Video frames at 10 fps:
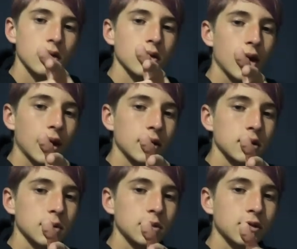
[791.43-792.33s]
Like and
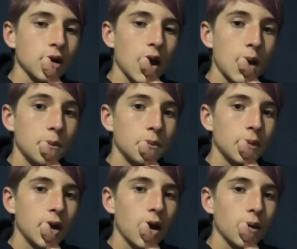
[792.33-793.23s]
subscribe,
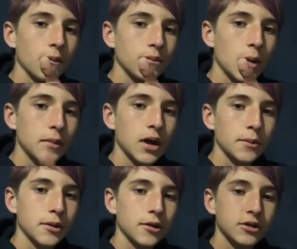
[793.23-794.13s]
and I'll be
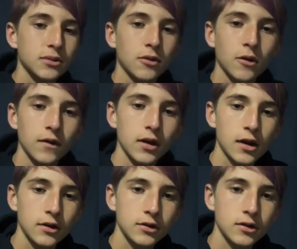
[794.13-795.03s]
uploading some more
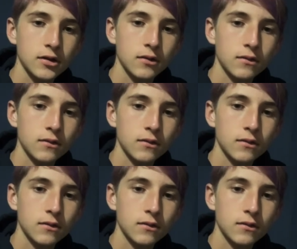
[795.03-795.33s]
videos soon.